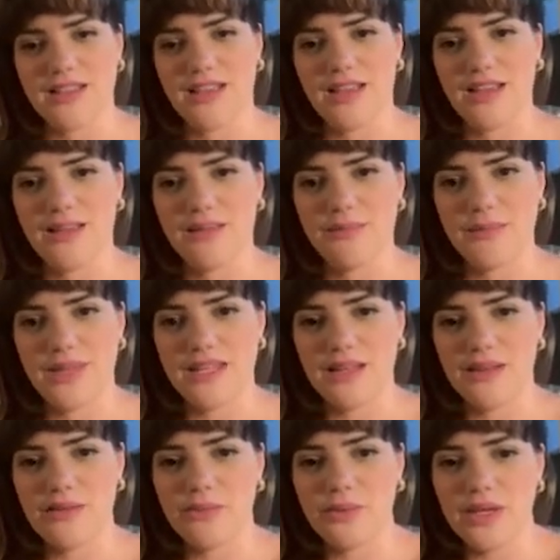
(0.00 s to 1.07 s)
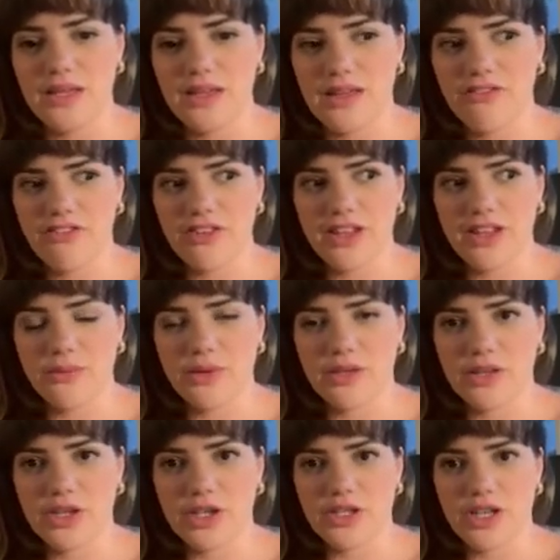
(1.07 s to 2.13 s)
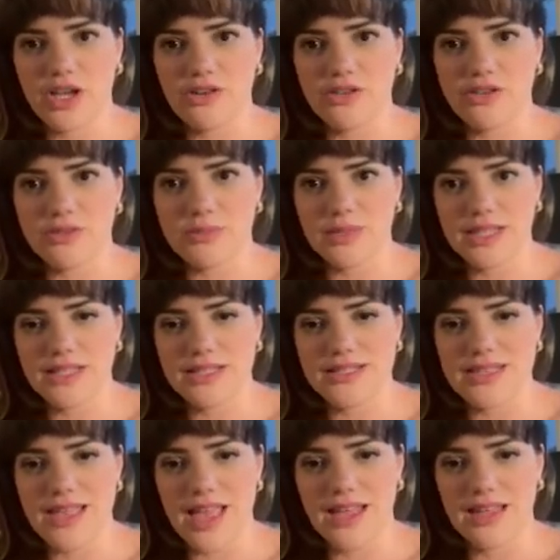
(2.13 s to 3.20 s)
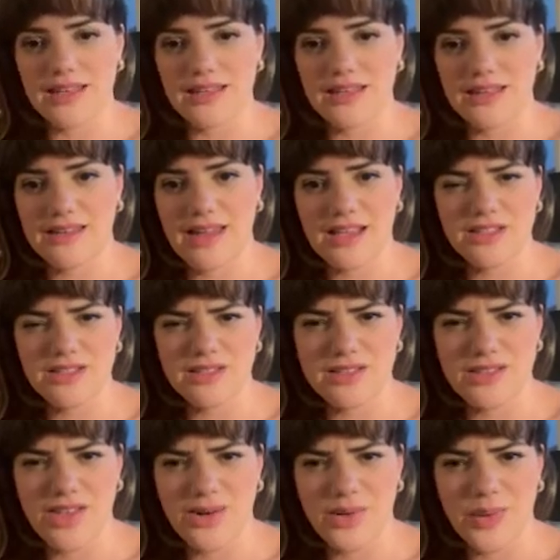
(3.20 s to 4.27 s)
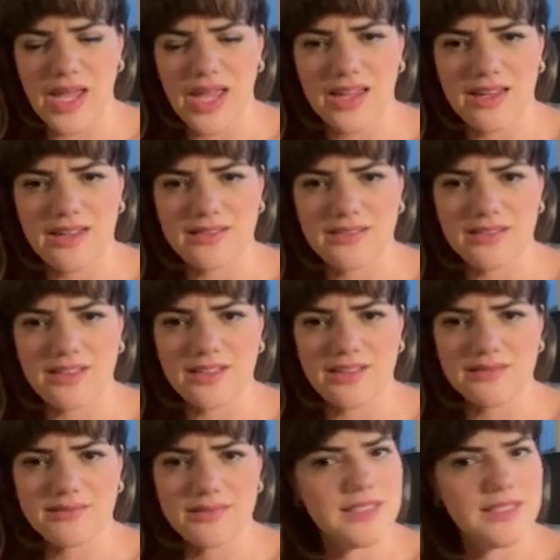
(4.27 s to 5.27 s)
And then I feel like we learn how to normalize that, and that's just not okay, you know.